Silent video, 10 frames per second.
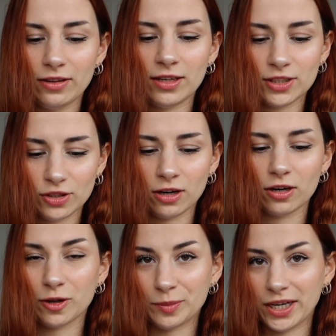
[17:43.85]
Things are
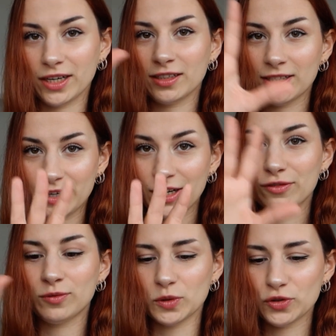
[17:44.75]
coming
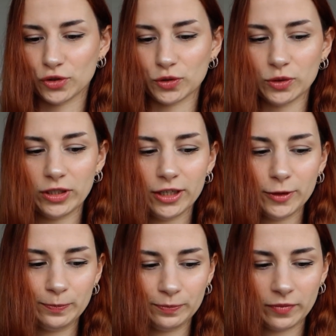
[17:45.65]
full circle here.